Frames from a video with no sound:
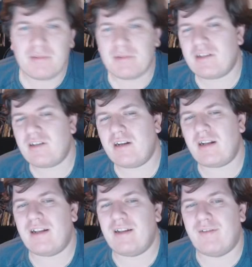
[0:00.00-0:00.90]
I'm going to start
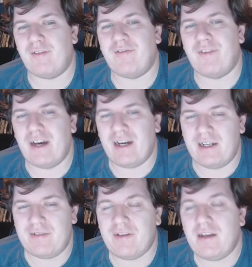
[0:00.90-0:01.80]
at level
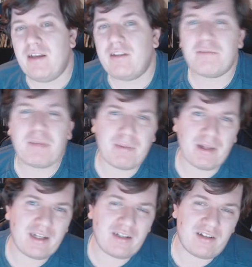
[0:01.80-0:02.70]
5. Some
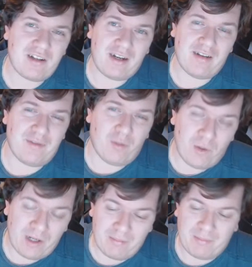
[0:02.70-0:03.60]
people like to start at level
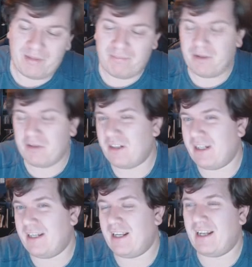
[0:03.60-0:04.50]
1, but
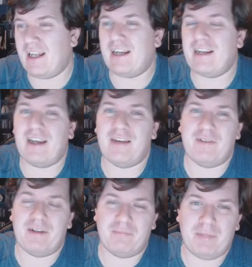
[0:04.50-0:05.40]
personally I like
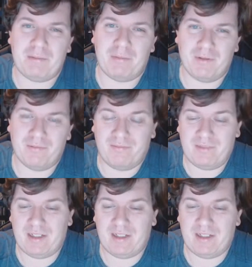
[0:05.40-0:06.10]
having people,